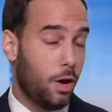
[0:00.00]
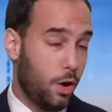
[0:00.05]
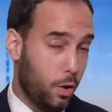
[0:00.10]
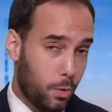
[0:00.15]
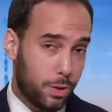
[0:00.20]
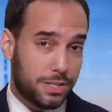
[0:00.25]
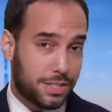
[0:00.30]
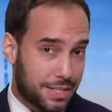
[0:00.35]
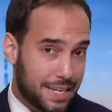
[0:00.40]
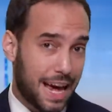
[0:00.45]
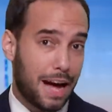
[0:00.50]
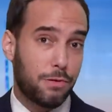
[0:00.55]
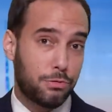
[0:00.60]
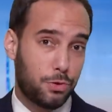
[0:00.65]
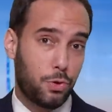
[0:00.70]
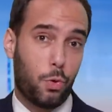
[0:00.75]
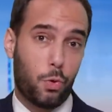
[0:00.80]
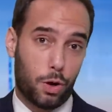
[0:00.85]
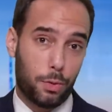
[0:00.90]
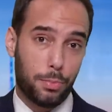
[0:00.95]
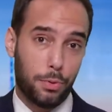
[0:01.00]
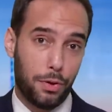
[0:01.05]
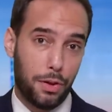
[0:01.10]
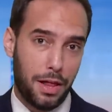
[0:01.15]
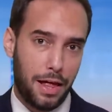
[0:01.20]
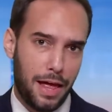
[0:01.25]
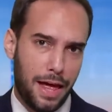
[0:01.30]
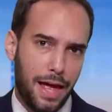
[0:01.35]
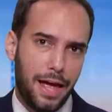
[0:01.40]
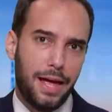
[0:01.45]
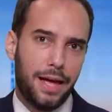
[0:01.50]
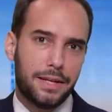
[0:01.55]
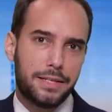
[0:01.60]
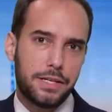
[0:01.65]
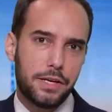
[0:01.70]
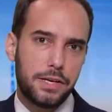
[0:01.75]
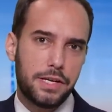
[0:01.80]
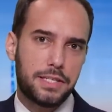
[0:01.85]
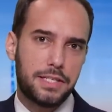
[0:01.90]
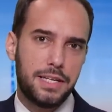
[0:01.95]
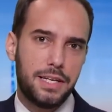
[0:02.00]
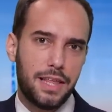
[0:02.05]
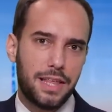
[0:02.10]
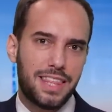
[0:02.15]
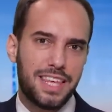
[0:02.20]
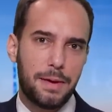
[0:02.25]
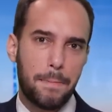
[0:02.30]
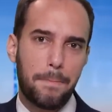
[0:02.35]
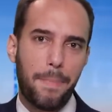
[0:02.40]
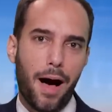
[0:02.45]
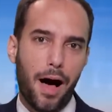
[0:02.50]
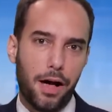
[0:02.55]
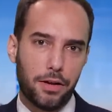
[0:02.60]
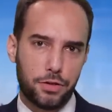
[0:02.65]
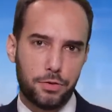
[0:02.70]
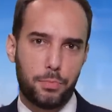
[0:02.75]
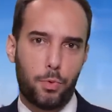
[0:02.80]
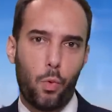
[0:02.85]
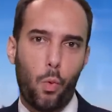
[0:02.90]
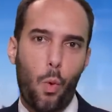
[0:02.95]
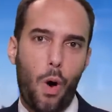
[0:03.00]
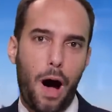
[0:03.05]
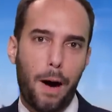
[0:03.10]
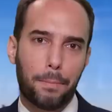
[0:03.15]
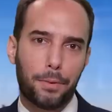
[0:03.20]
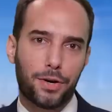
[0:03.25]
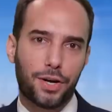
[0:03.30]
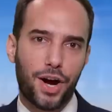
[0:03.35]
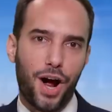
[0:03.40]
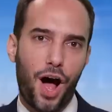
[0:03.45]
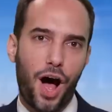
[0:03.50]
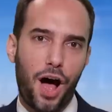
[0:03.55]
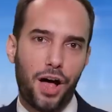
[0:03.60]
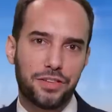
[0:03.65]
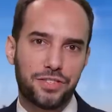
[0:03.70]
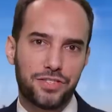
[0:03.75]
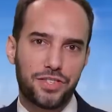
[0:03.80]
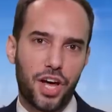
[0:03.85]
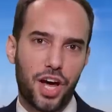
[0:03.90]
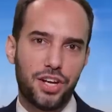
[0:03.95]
which sounds horrible until you see that the Impossible Whopper costs